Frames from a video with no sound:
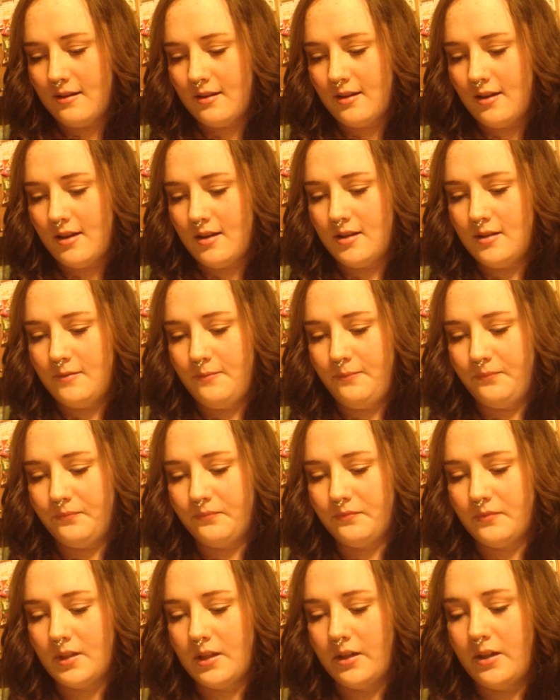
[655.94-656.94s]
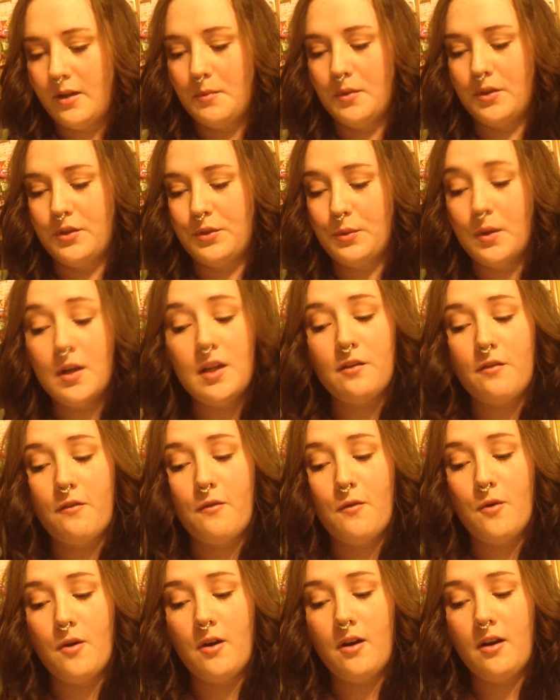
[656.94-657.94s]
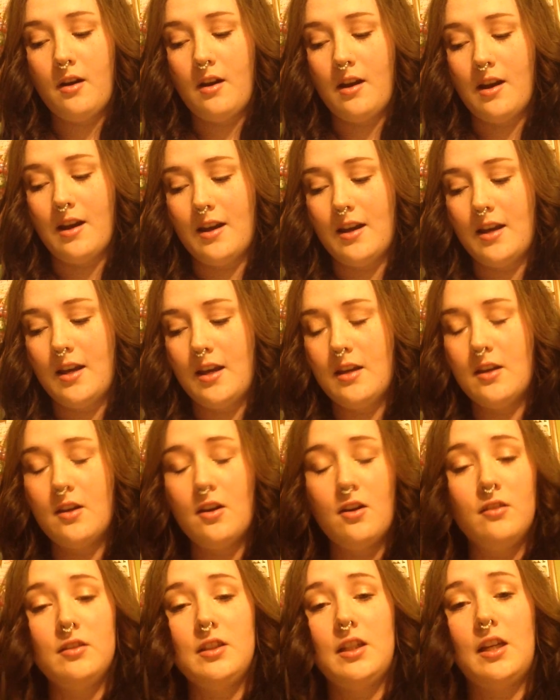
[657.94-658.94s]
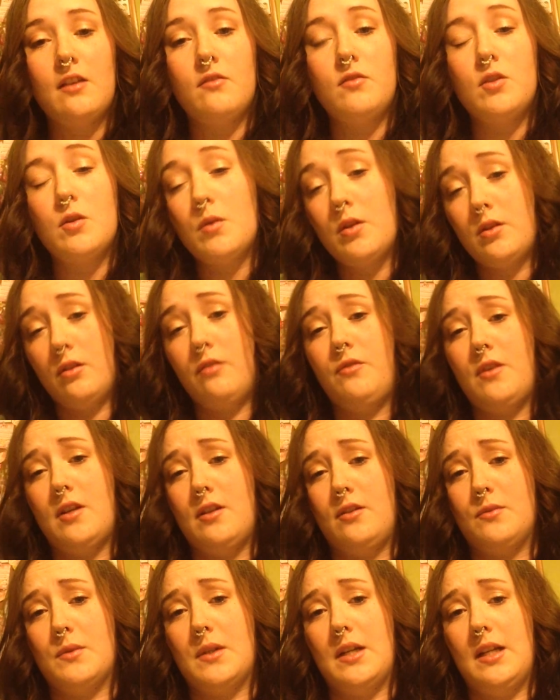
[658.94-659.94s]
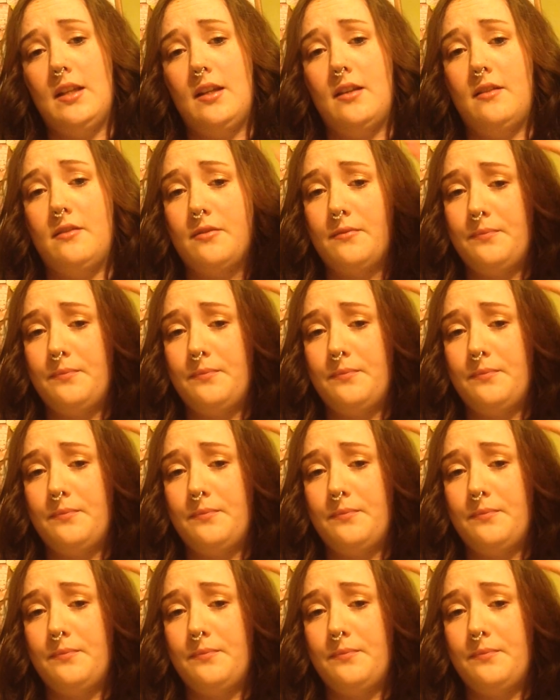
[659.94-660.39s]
Number 24, I currently have no other friends where I live.